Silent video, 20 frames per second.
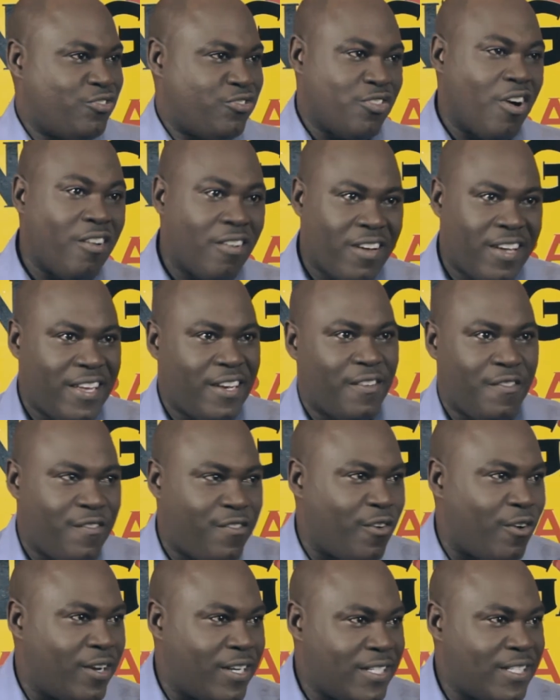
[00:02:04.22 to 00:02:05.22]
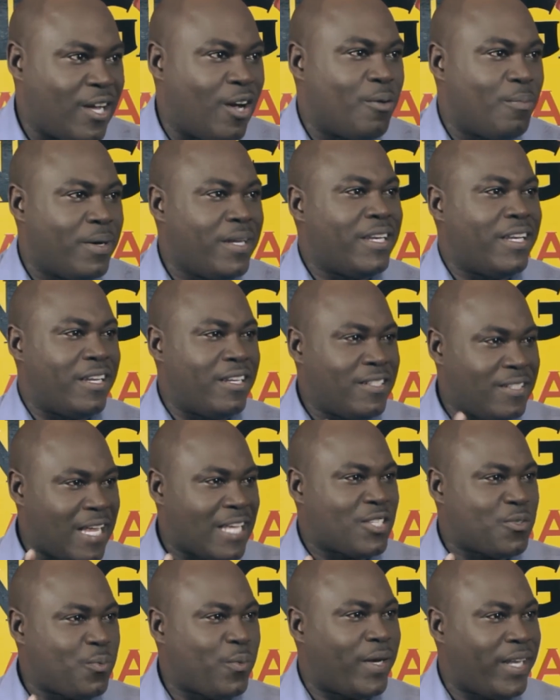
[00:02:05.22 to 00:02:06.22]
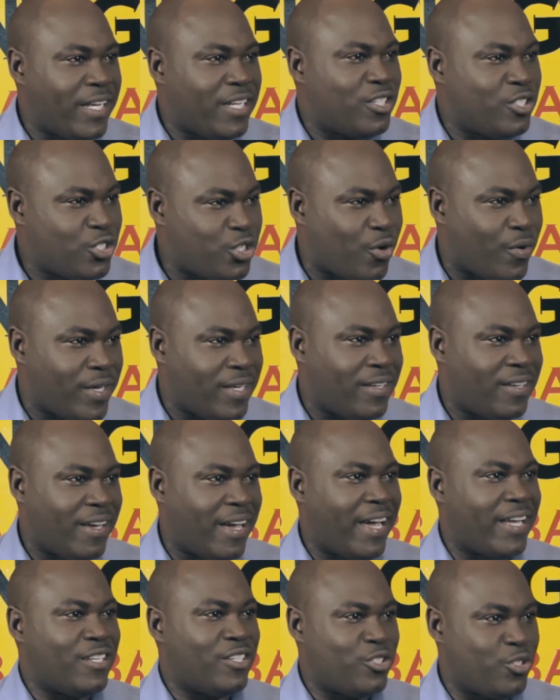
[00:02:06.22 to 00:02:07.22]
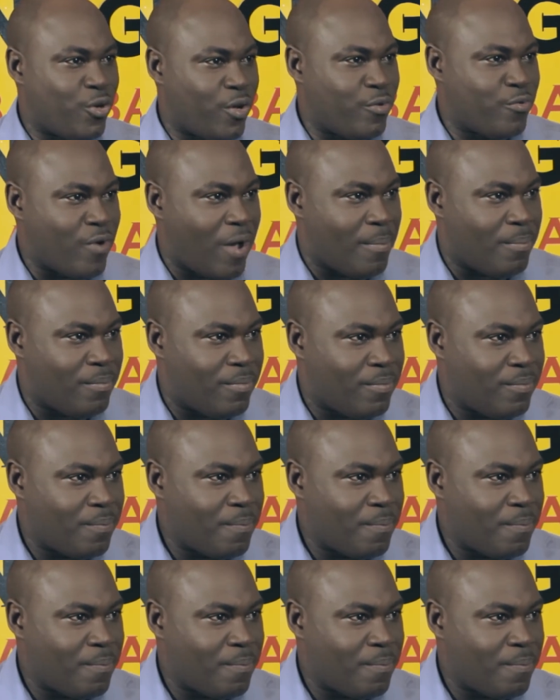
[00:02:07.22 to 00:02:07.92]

drunken and falling down, but that's what I enjoy. I enjoy rum.